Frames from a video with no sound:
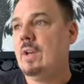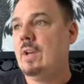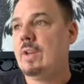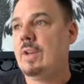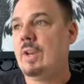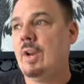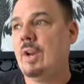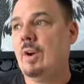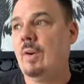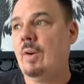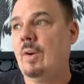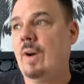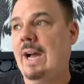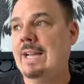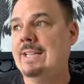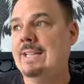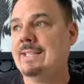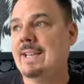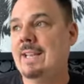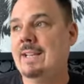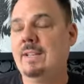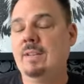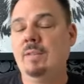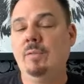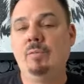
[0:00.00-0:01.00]
you know, I
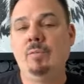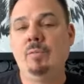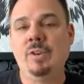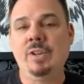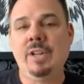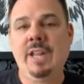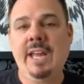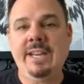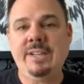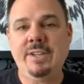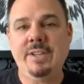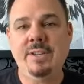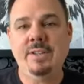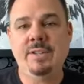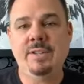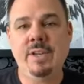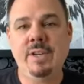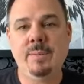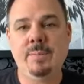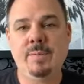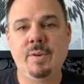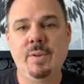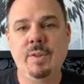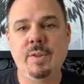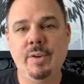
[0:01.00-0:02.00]
say
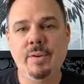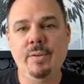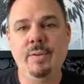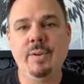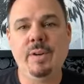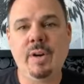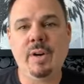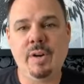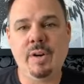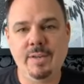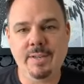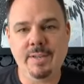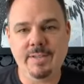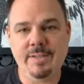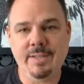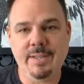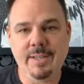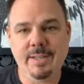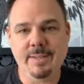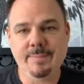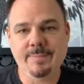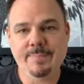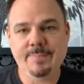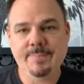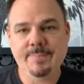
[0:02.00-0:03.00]
relationships are the new currency.